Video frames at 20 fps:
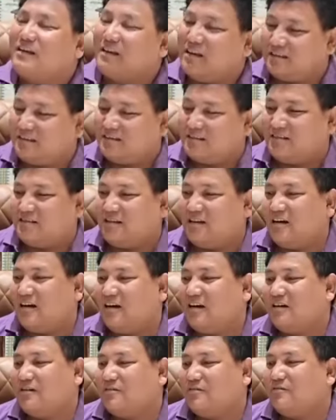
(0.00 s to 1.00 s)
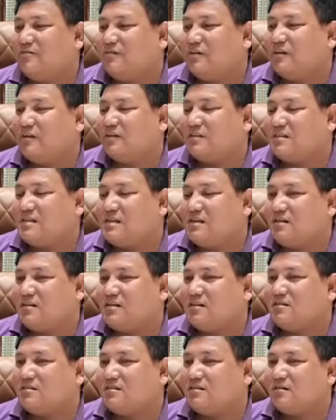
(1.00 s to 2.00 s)
Yes. See,
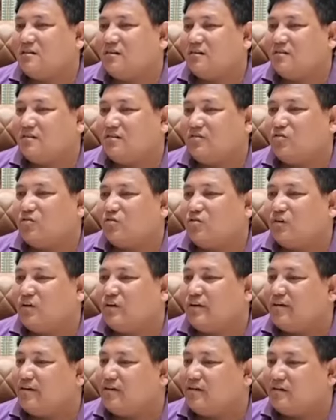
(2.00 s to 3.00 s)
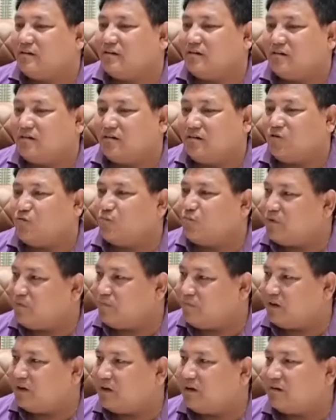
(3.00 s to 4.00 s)
it is not only
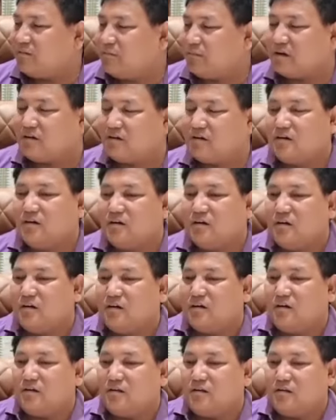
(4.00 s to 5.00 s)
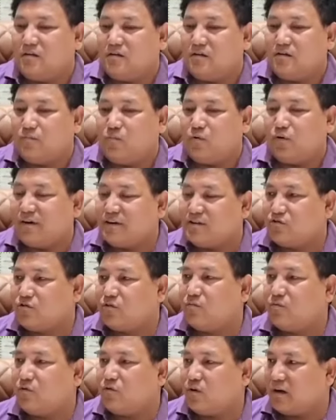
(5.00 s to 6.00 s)
UPPL, but the voice
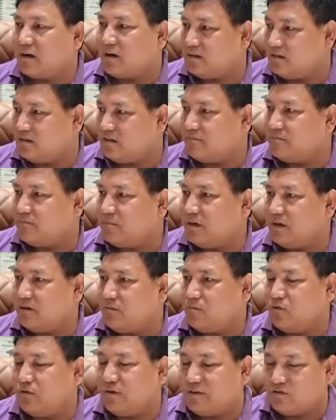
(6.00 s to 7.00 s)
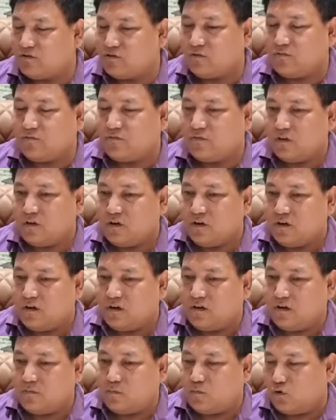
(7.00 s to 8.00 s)
of Lower Assam and voice of
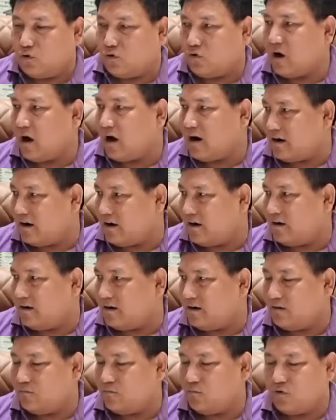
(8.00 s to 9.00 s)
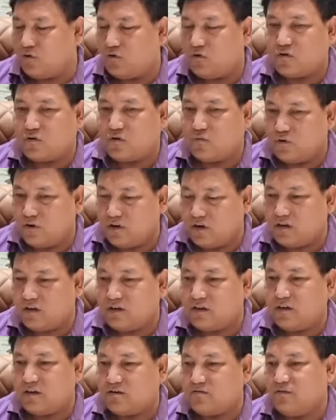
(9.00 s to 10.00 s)
the Bodo heartland and Bodo
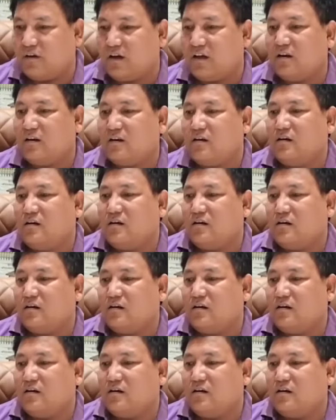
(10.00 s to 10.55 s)
community as well.